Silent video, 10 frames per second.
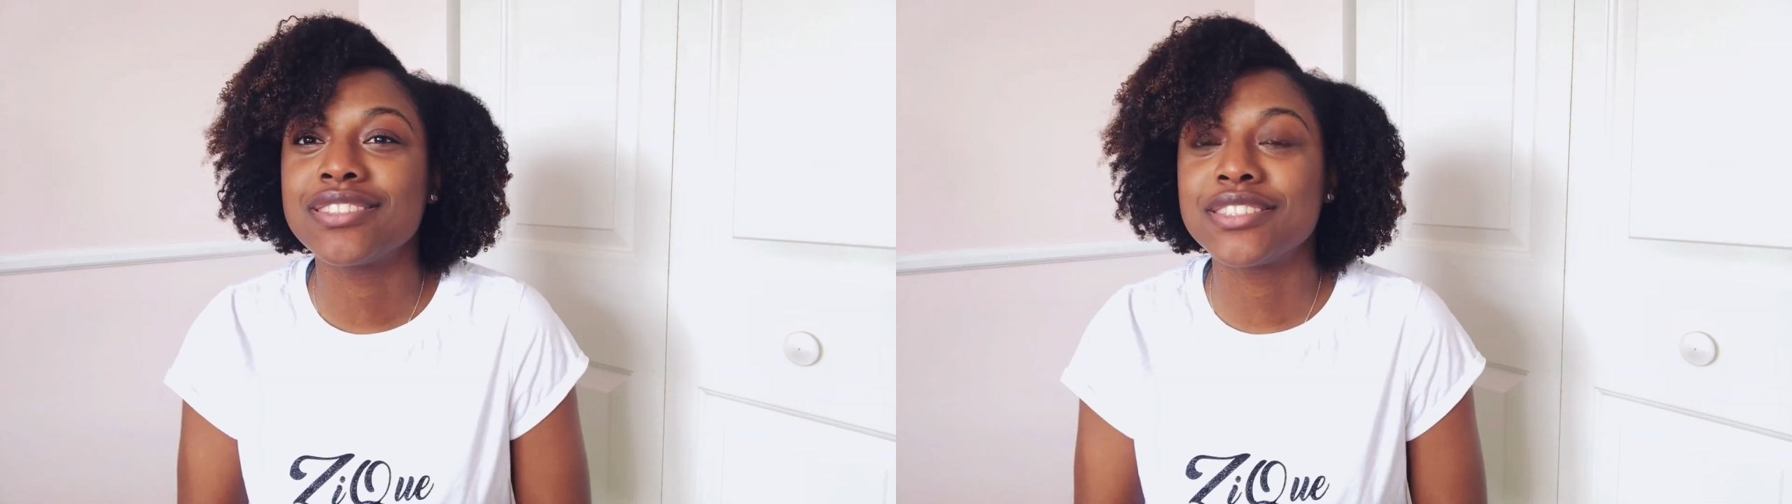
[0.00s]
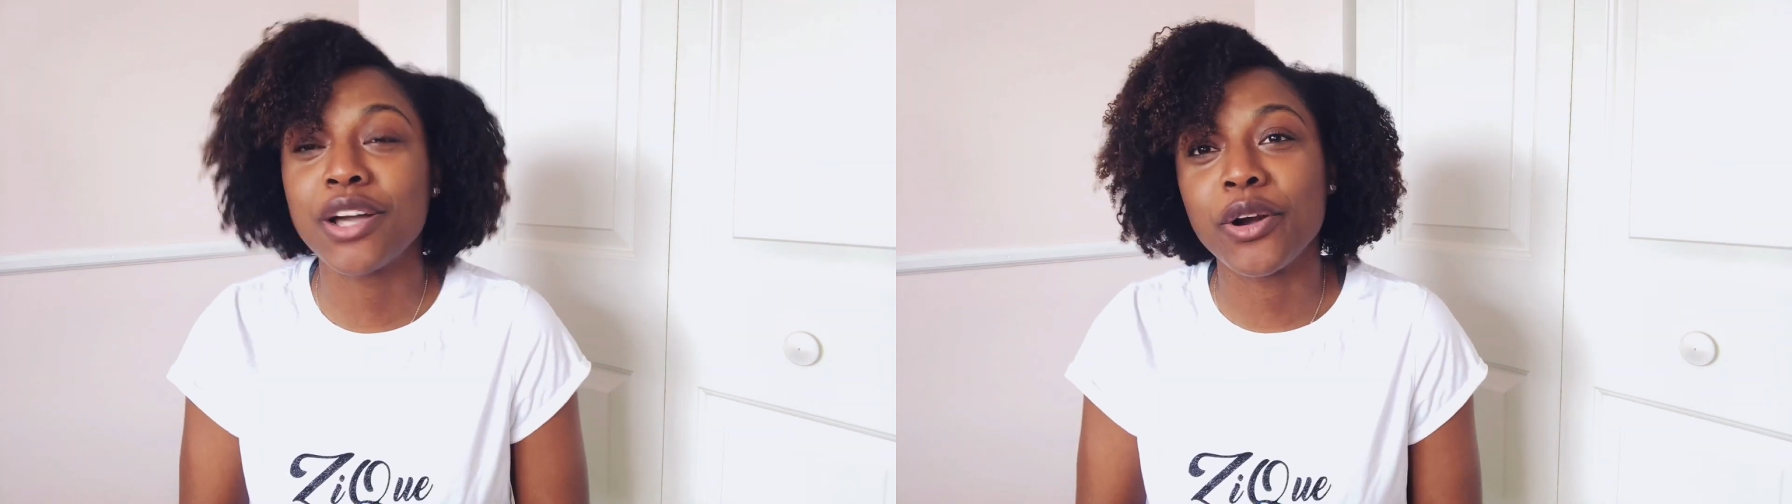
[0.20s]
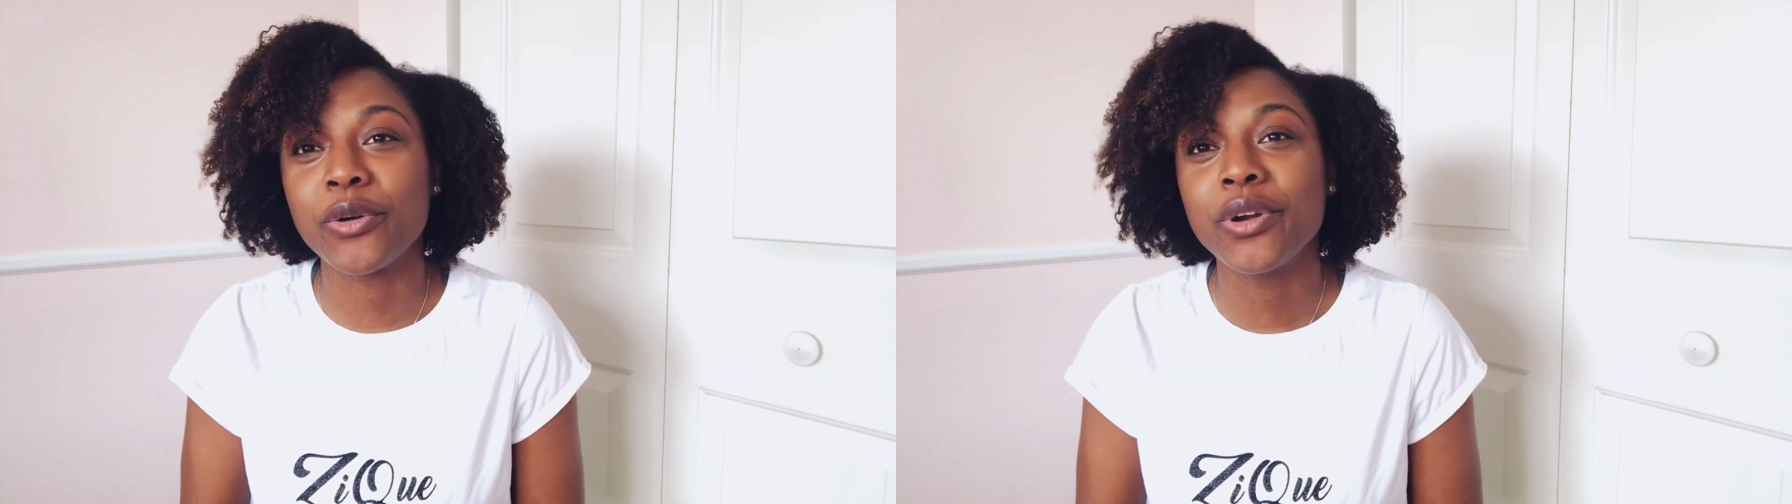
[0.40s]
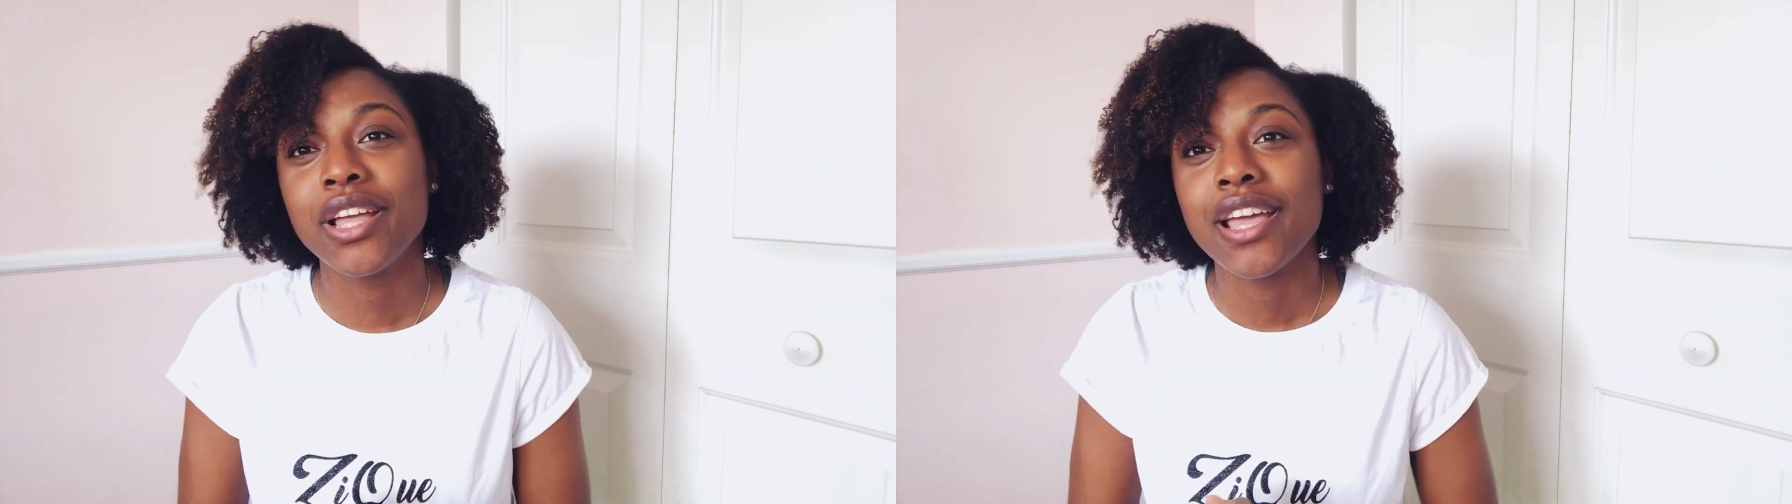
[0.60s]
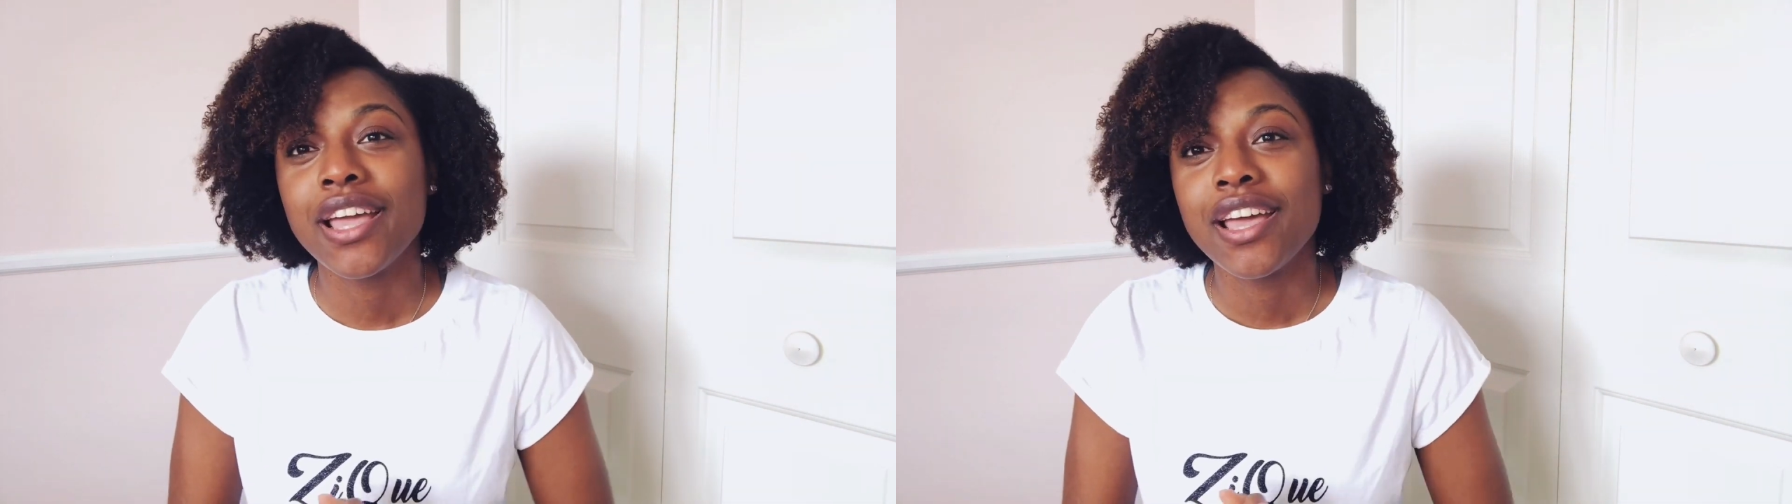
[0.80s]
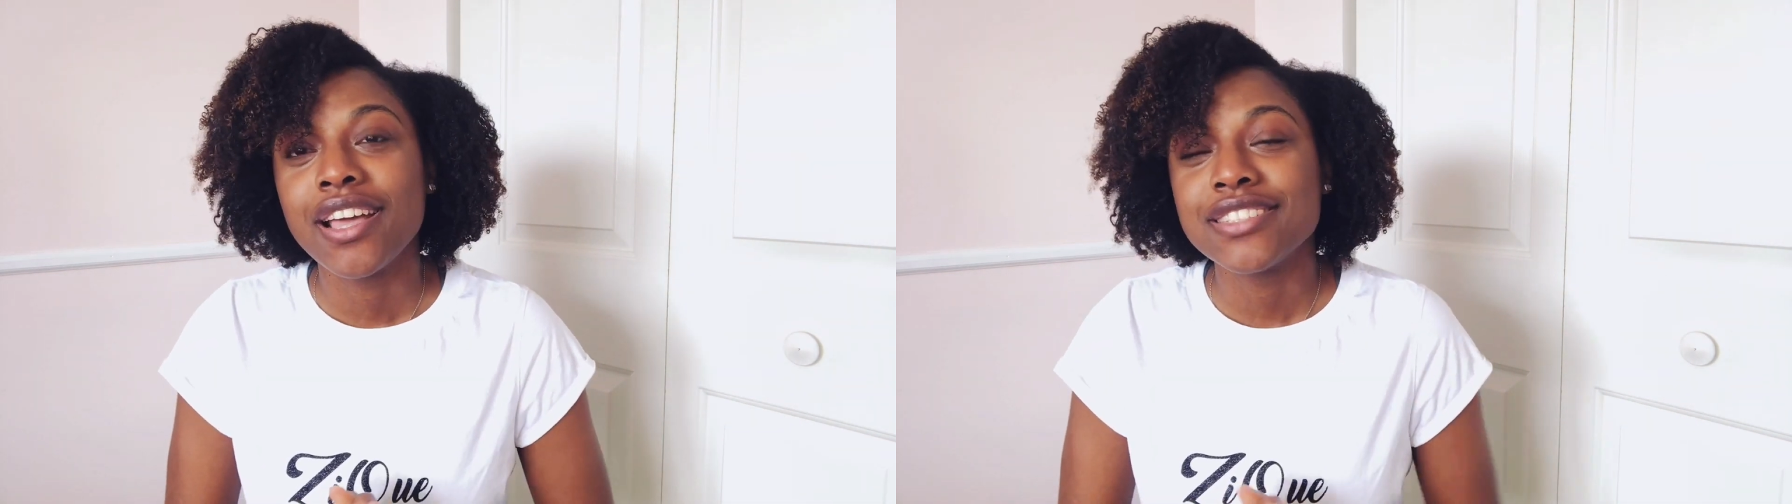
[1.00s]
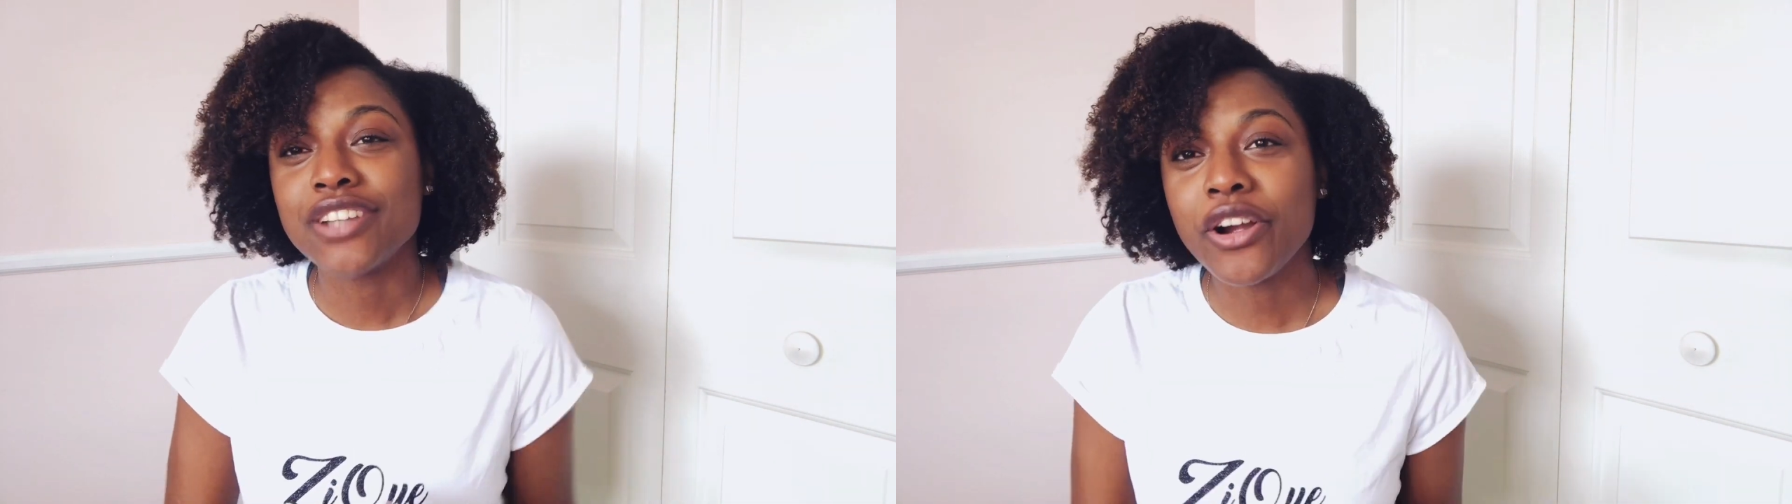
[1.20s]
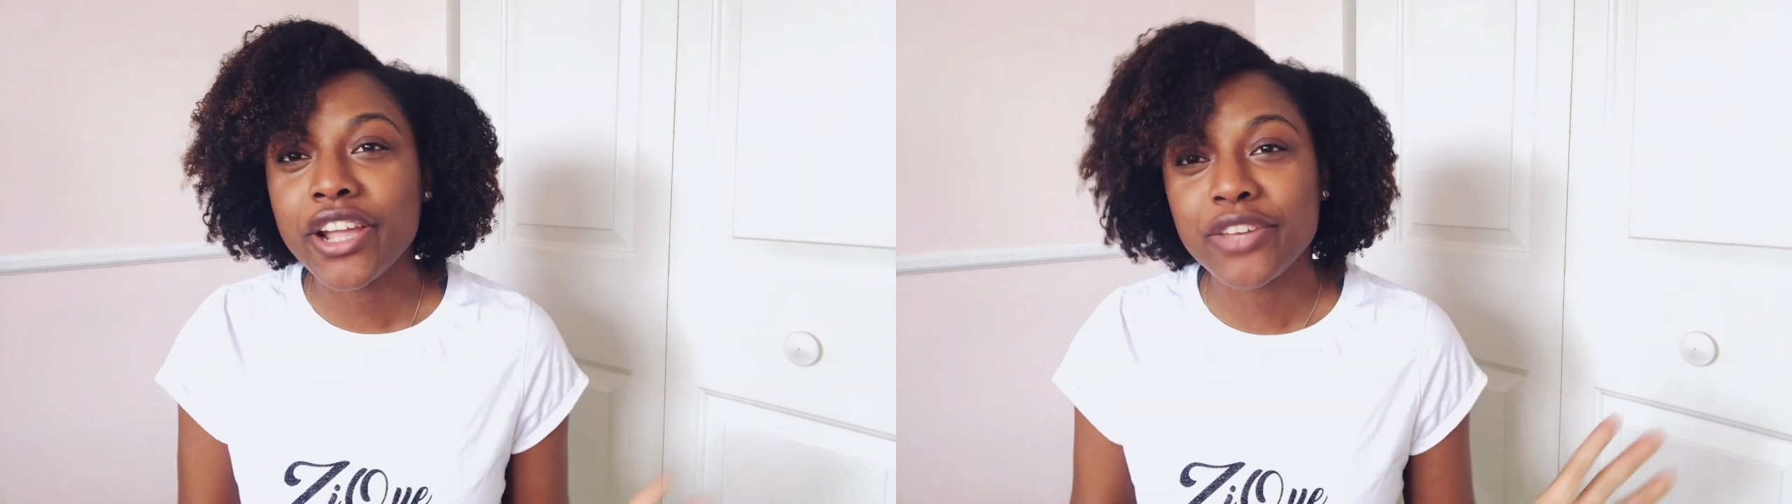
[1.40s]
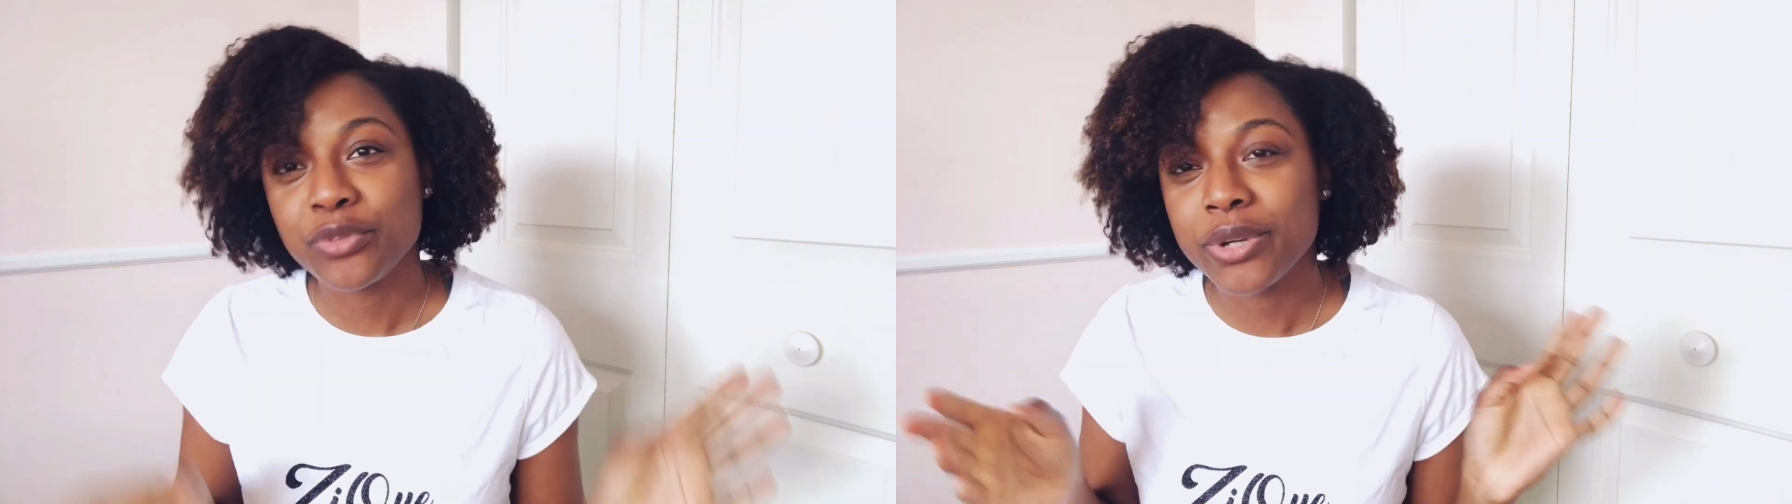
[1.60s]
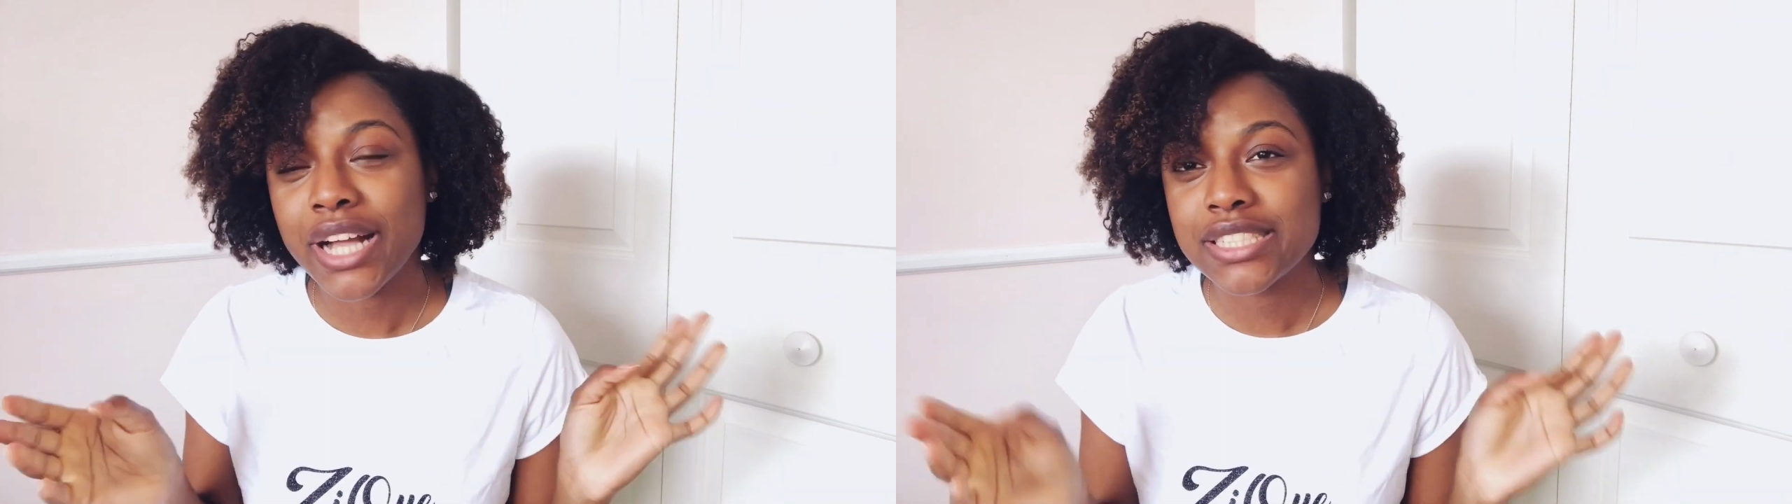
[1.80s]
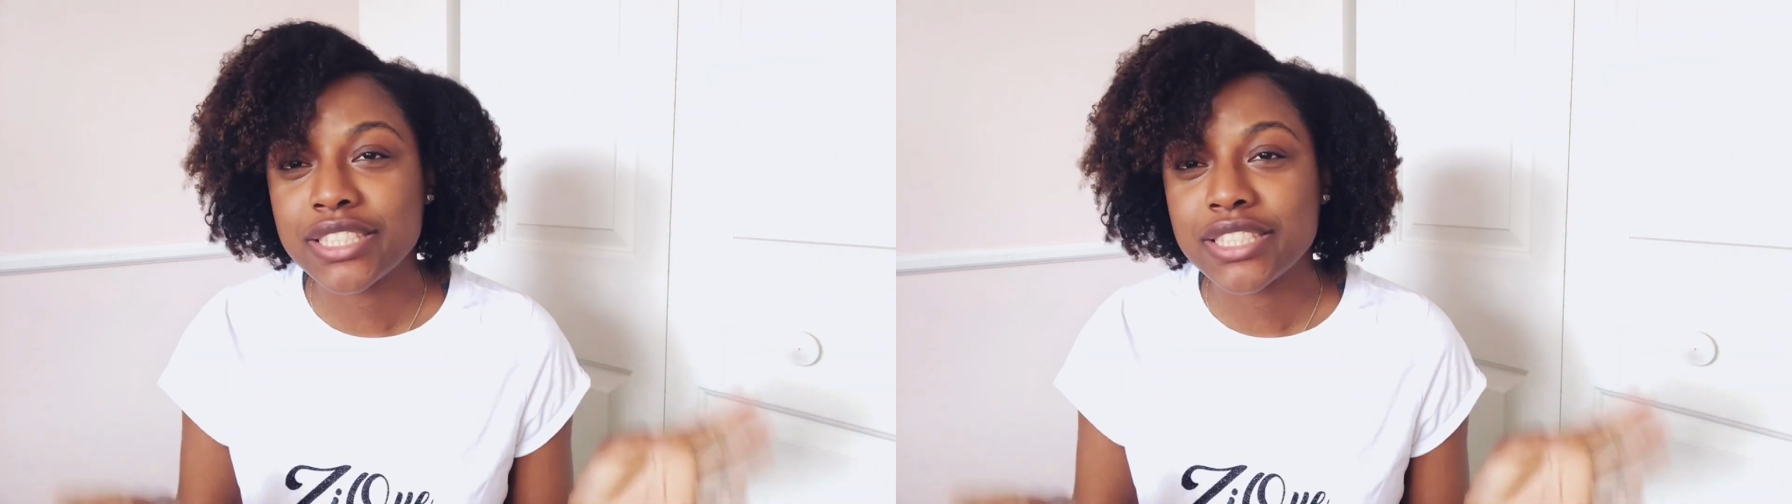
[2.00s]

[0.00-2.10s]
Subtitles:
So sorry if you guys